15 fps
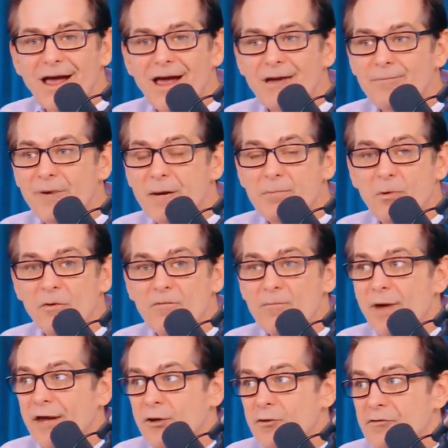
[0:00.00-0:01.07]
and people would
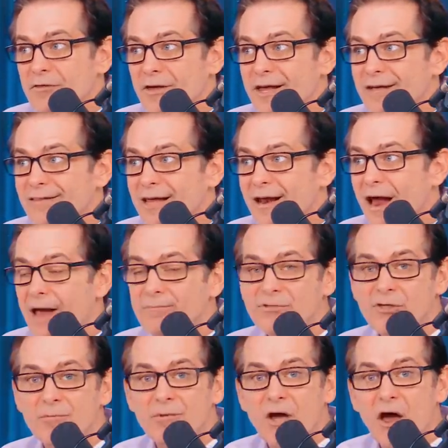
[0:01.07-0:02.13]
make you think that I'm
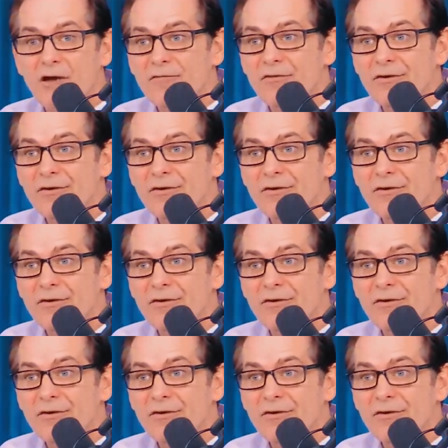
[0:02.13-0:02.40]
some kind